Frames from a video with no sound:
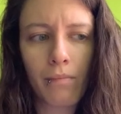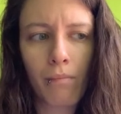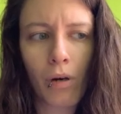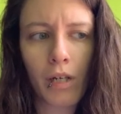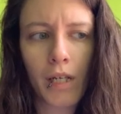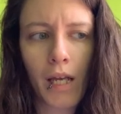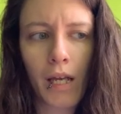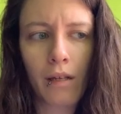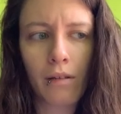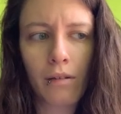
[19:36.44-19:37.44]

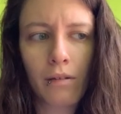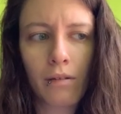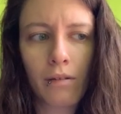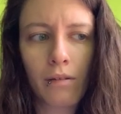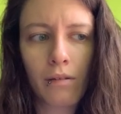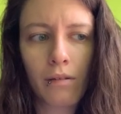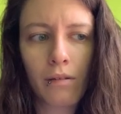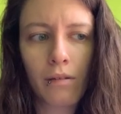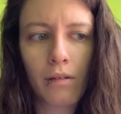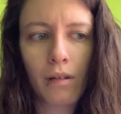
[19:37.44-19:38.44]
marketing,
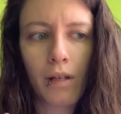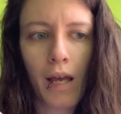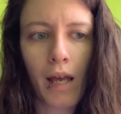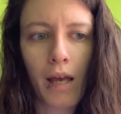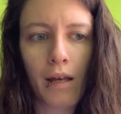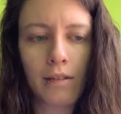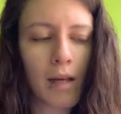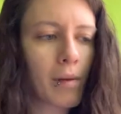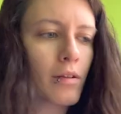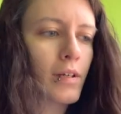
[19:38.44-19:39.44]
and
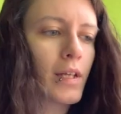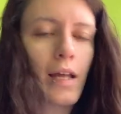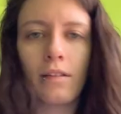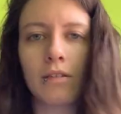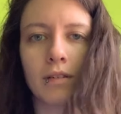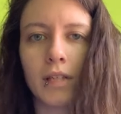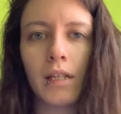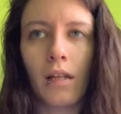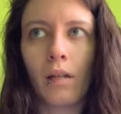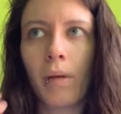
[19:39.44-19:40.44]
I'm not looking at it, so it's like
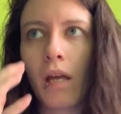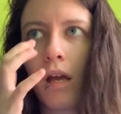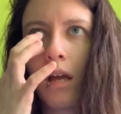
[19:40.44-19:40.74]
killing me.